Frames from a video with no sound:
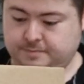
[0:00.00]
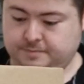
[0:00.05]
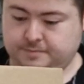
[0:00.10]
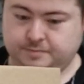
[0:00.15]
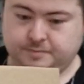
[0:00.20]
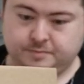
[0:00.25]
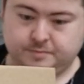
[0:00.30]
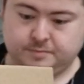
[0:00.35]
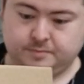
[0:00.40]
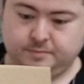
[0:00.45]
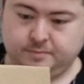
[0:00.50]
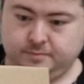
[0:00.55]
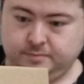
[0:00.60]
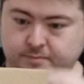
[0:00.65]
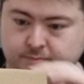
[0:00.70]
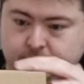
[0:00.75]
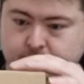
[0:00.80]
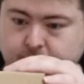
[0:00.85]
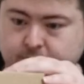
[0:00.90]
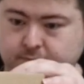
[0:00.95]

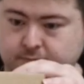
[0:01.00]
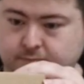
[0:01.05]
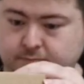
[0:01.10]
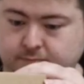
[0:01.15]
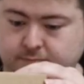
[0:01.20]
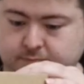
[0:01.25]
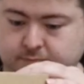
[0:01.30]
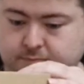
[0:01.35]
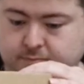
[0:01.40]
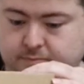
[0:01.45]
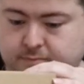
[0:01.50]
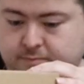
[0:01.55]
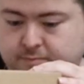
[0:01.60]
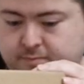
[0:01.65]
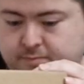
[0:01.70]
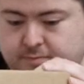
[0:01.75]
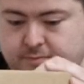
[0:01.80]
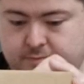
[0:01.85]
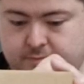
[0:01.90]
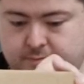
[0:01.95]

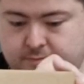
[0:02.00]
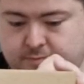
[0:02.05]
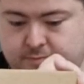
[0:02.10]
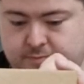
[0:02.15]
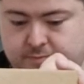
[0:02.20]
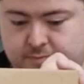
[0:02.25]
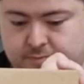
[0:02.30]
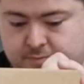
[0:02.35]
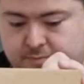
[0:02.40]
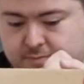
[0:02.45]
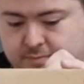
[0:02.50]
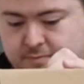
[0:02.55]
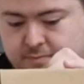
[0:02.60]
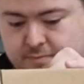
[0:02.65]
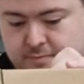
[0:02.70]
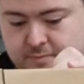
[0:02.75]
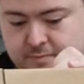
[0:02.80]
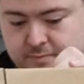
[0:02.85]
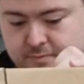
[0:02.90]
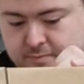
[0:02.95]

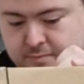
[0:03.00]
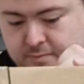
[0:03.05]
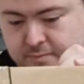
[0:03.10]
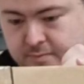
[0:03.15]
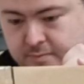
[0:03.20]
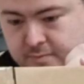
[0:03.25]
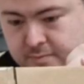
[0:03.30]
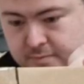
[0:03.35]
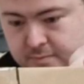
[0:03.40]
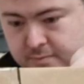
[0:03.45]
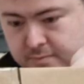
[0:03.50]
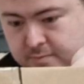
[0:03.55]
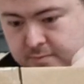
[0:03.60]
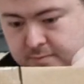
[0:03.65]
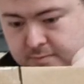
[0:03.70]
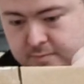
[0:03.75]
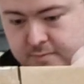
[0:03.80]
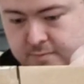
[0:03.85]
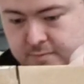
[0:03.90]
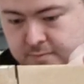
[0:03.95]

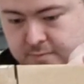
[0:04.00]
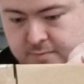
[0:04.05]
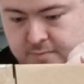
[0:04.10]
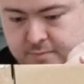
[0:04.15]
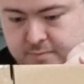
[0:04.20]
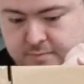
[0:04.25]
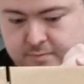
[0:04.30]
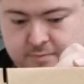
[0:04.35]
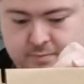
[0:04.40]
(silence)